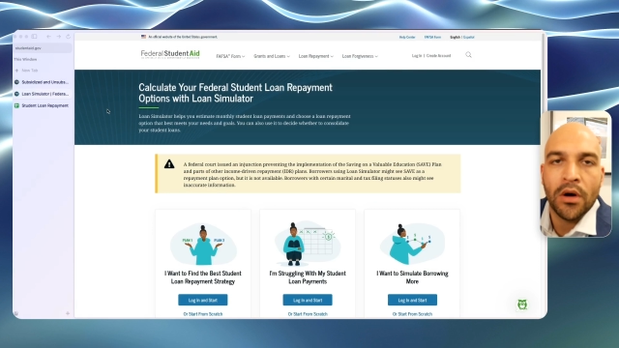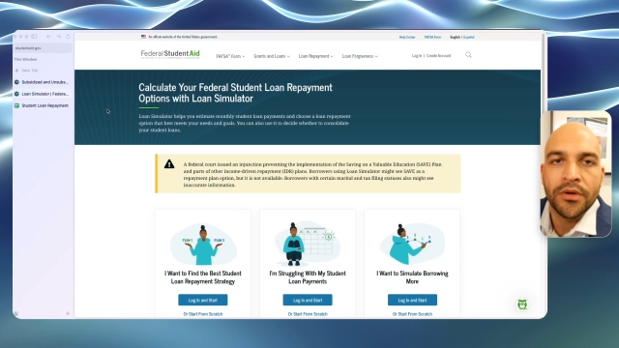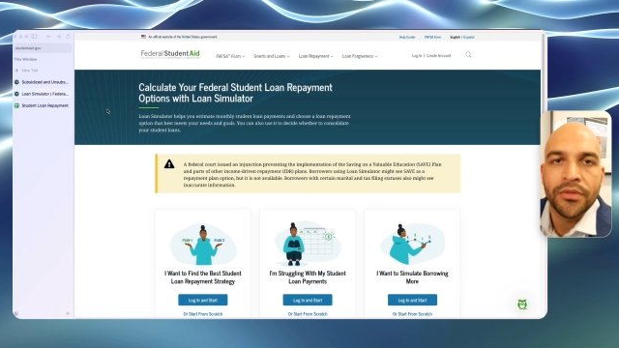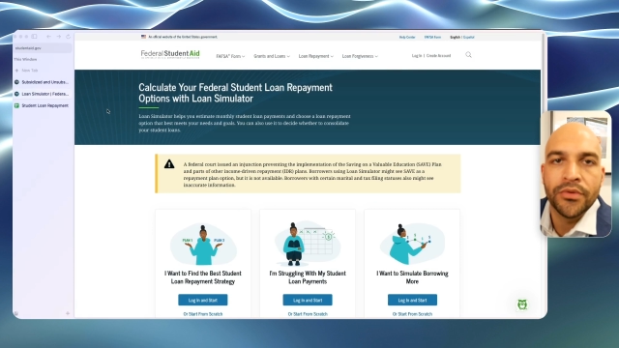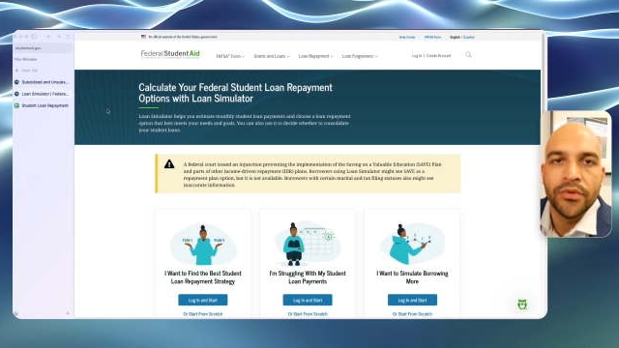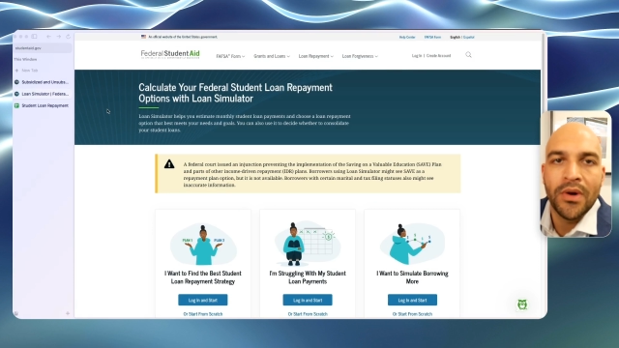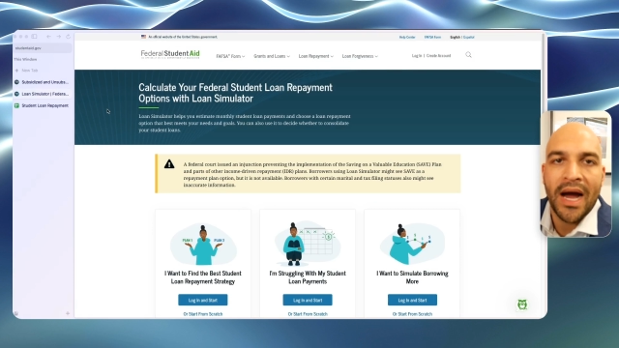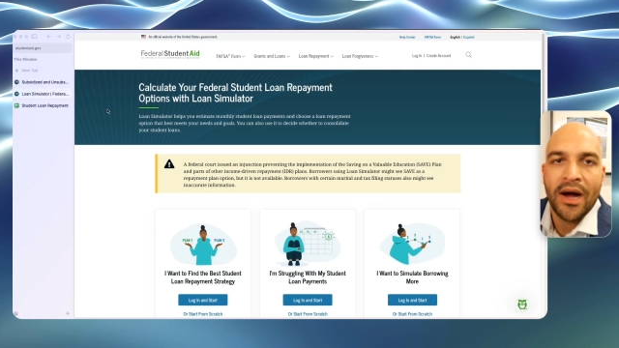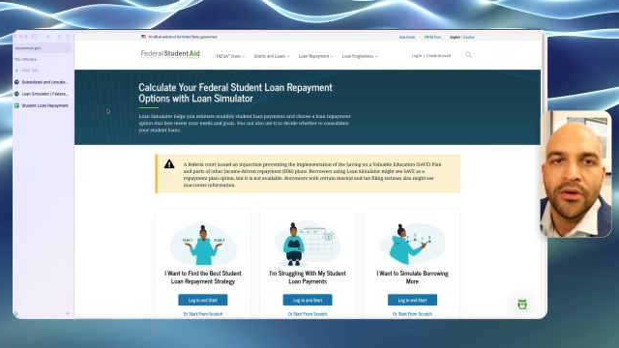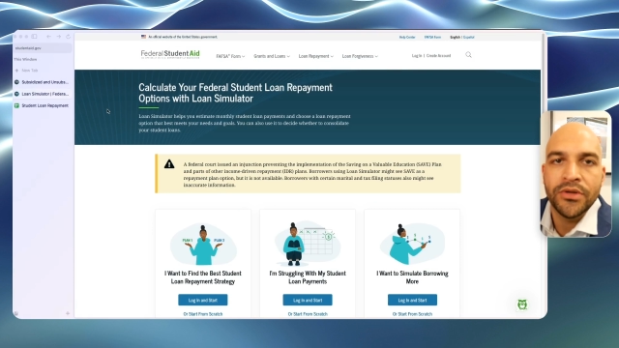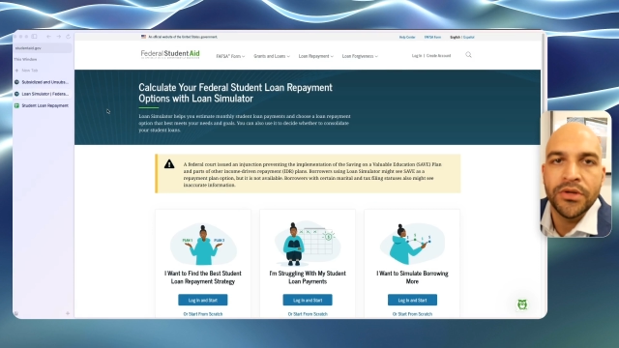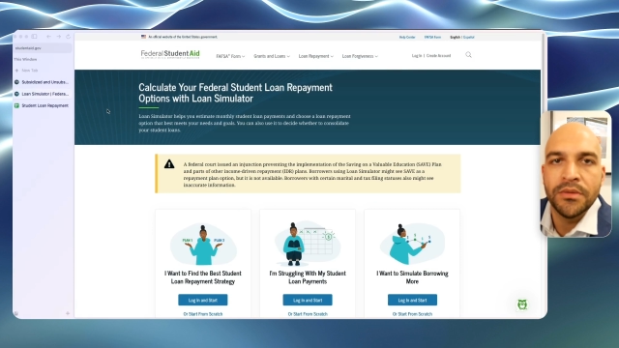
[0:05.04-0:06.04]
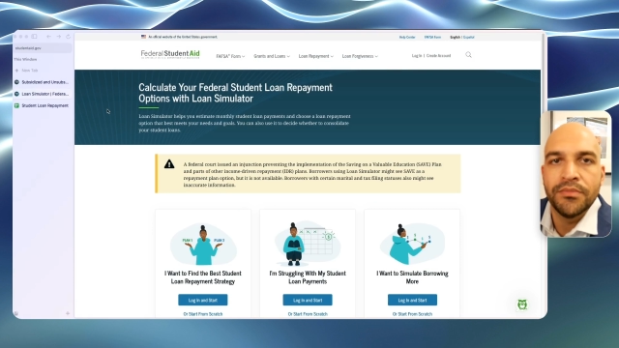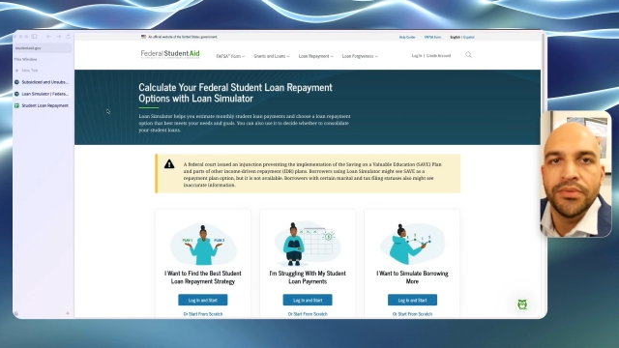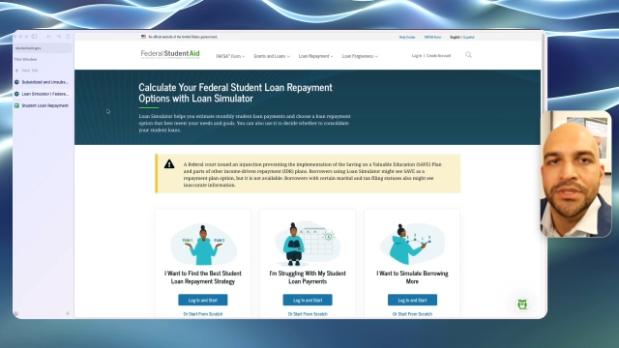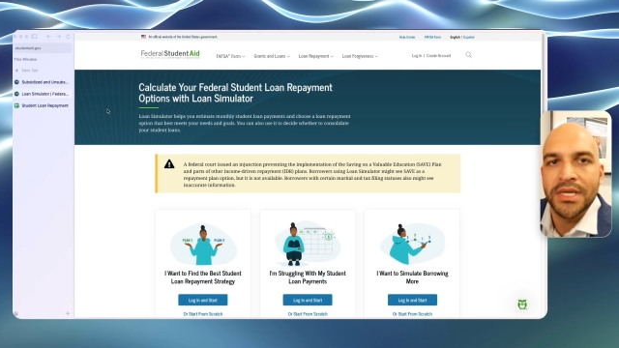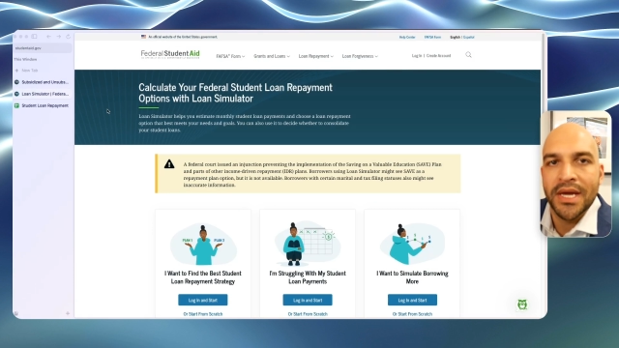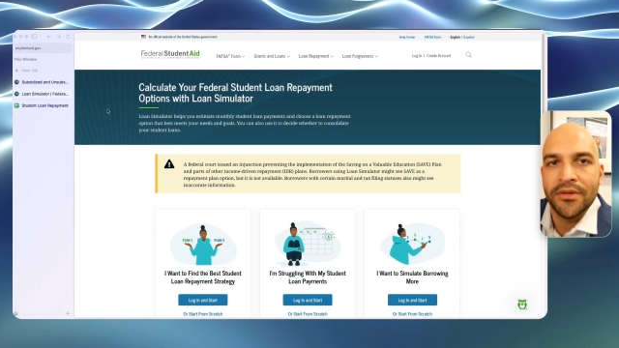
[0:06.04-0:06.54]
through how you can put
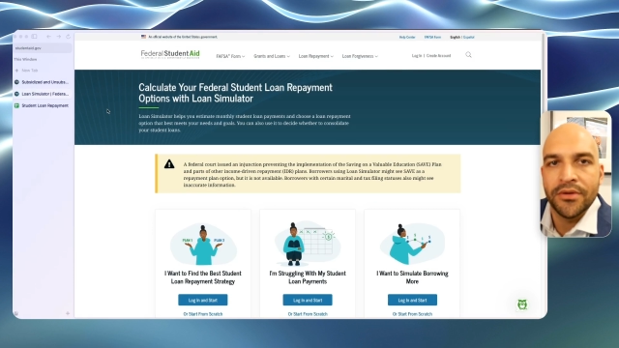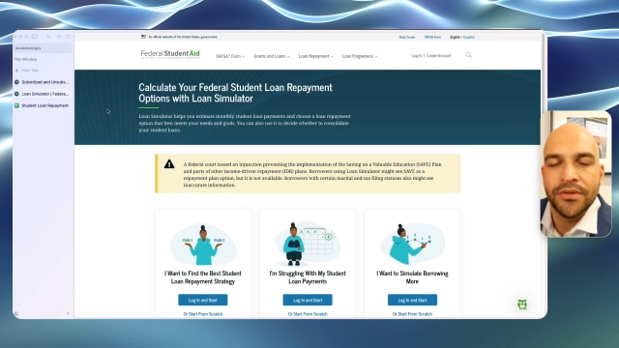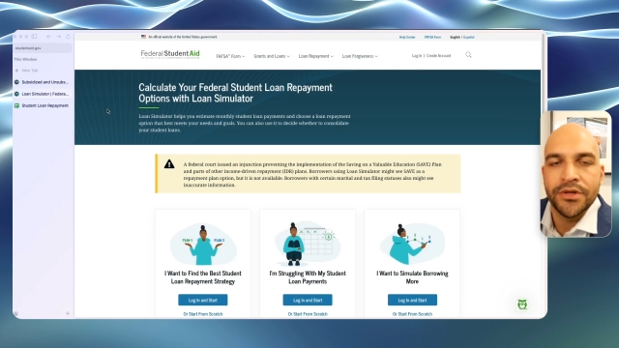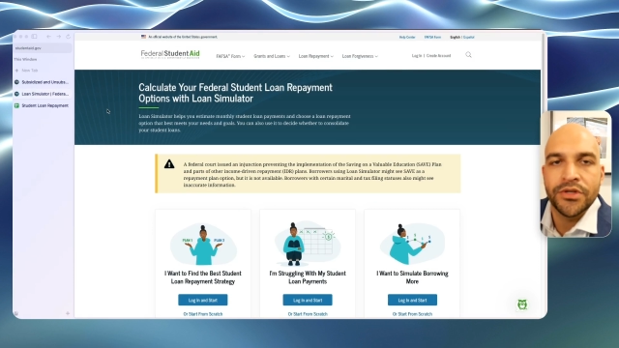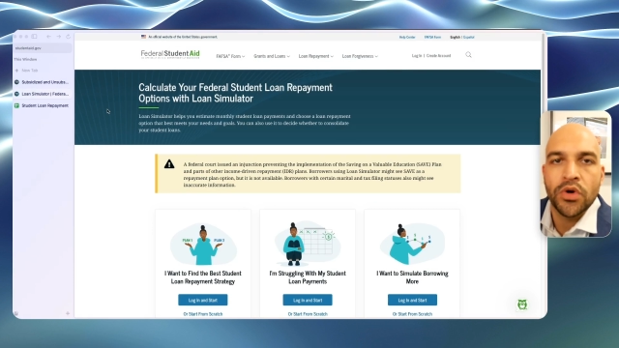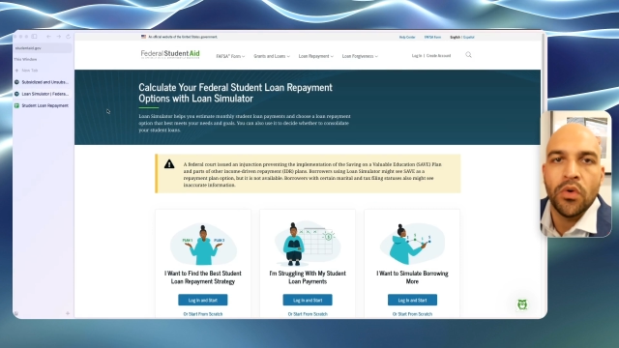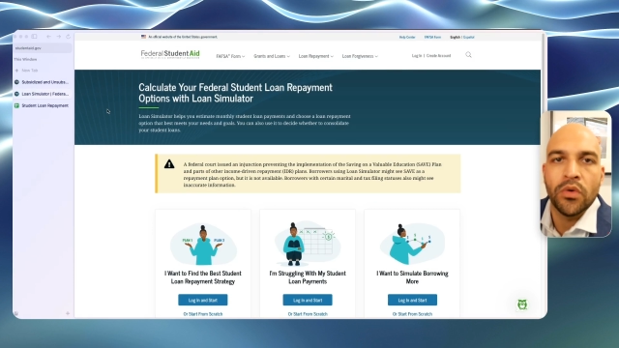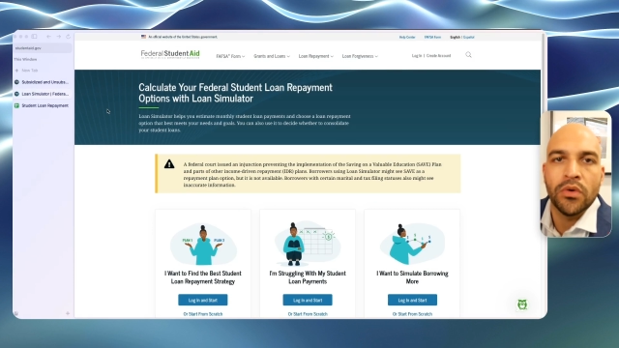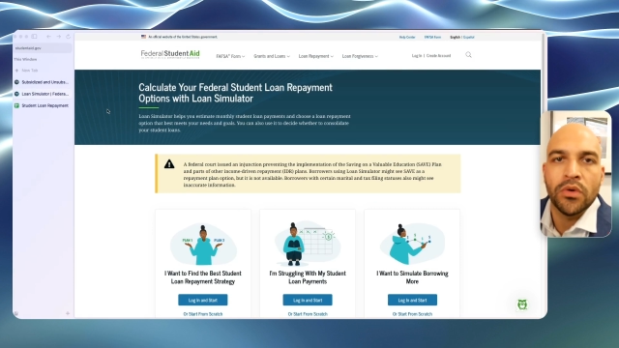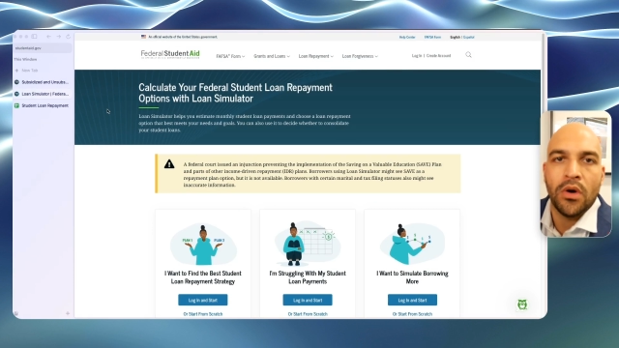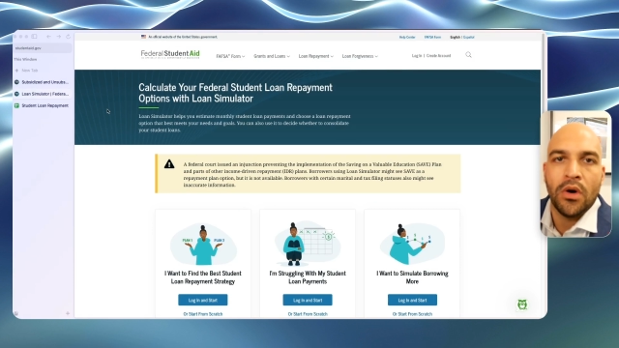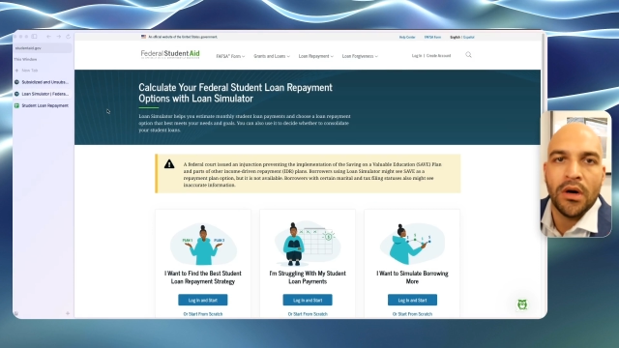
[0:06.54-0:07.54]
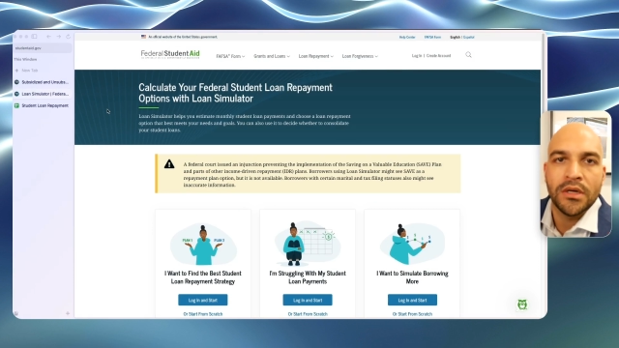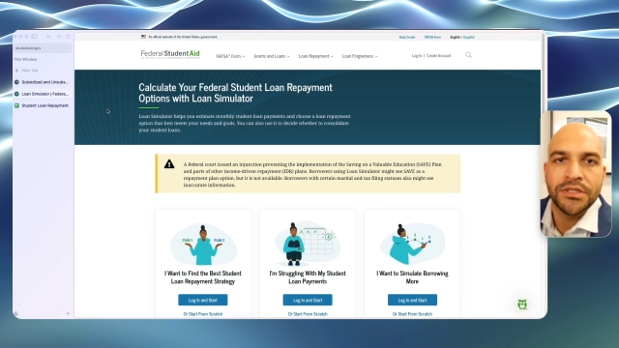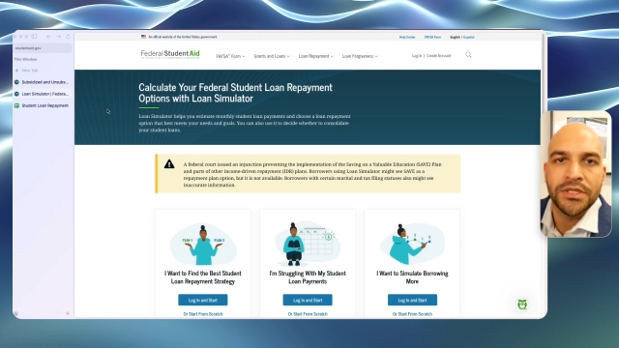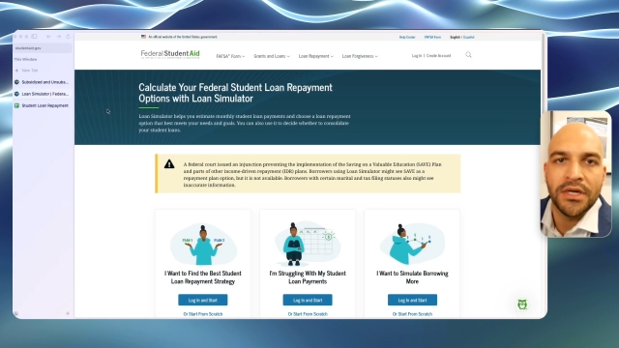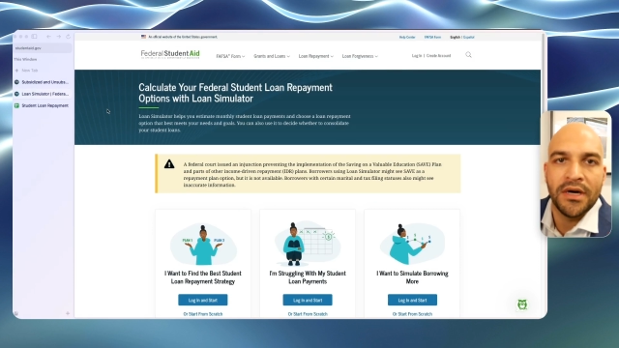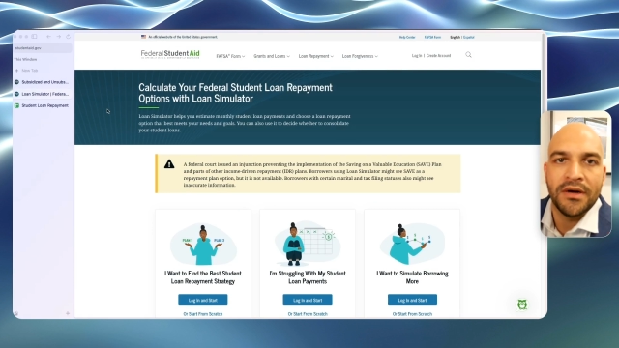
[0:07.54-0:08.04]
together the total
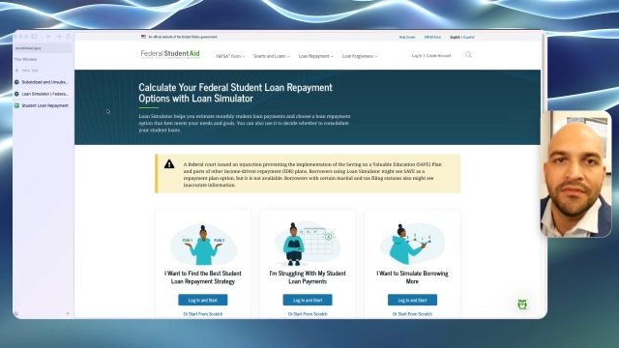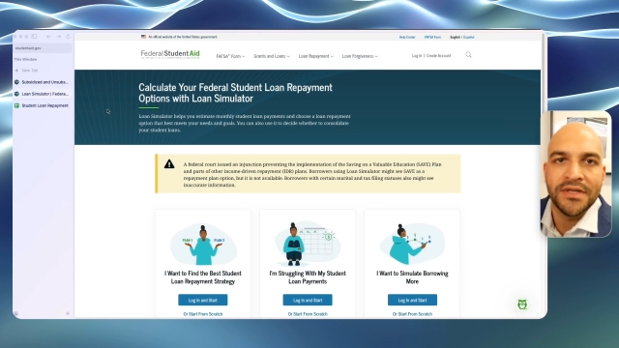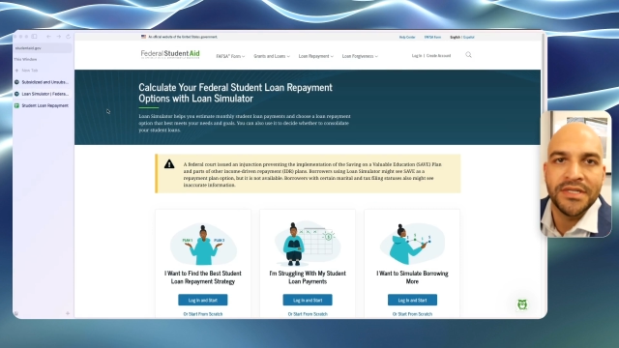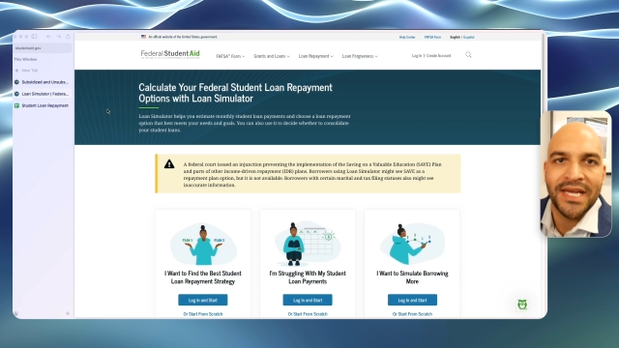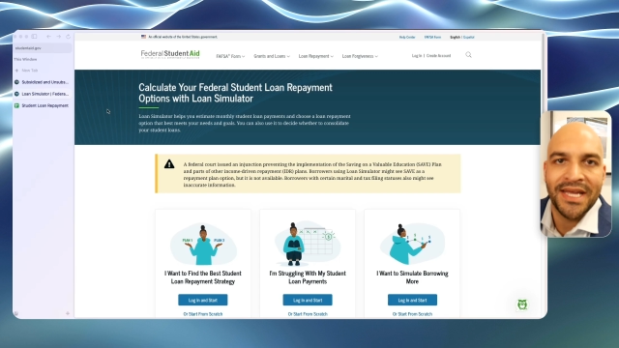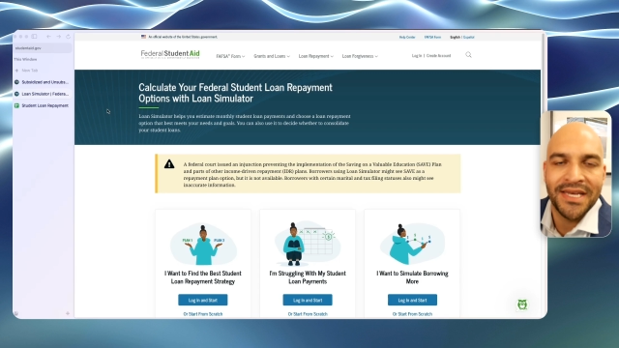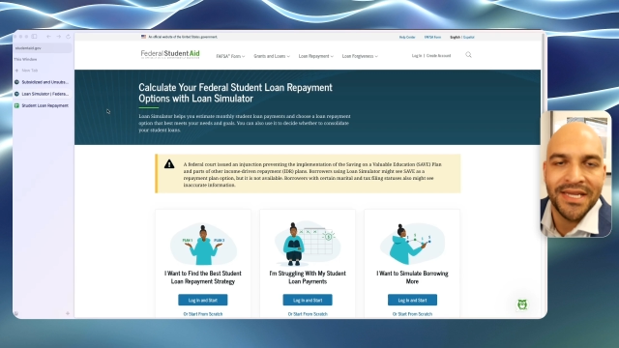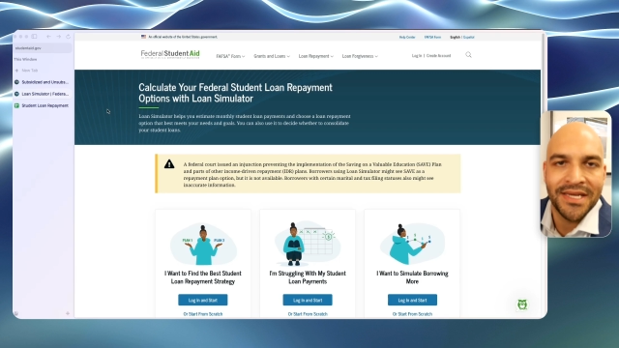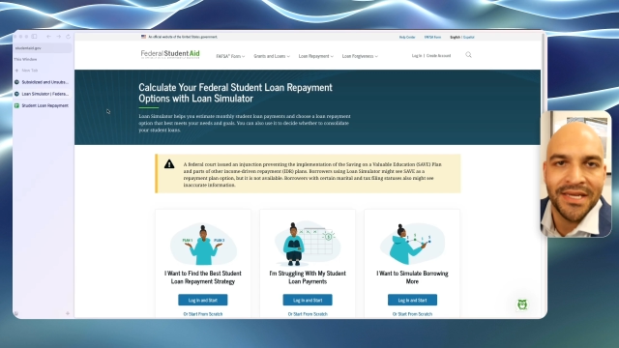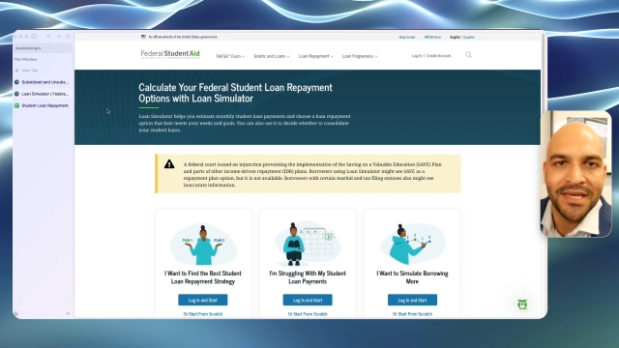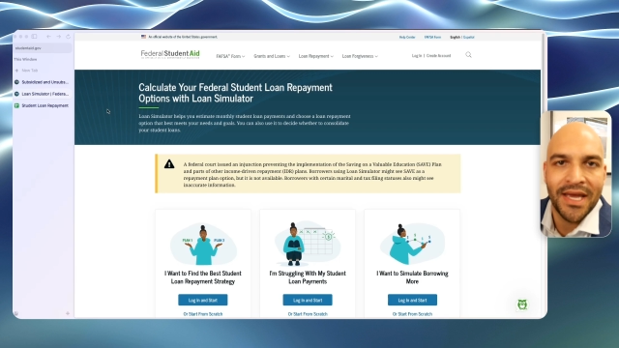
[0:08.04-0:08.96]
cost of attending